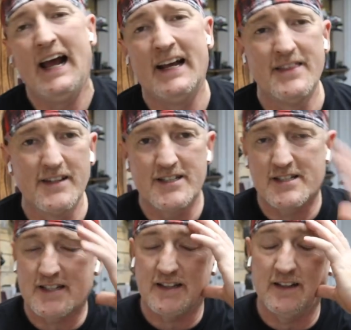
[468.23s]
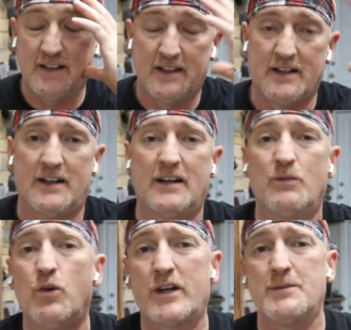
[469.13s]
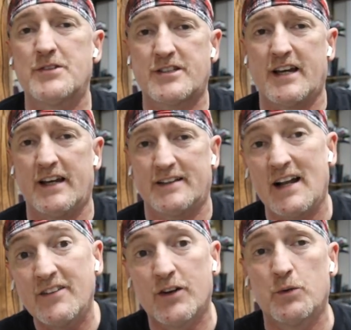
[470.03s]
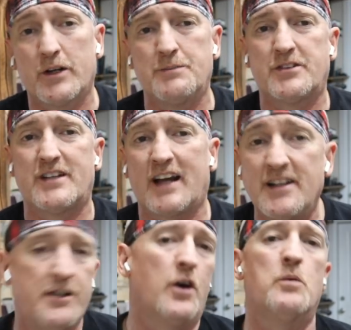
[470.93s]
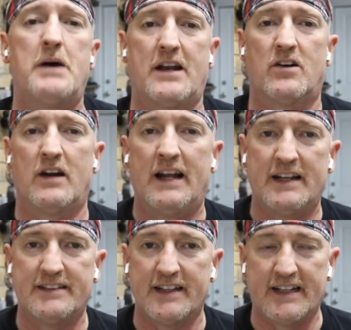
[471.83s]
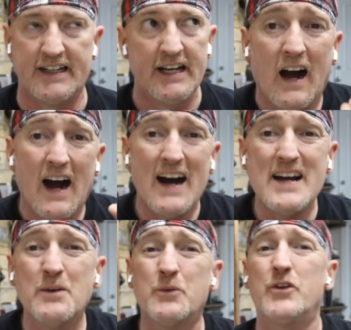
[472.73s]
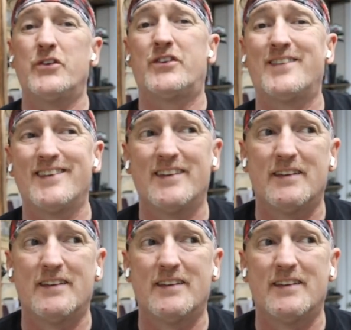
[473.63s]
and this uh, rookie mistake, not even a rookie mistake, I know better, and I did it. I was,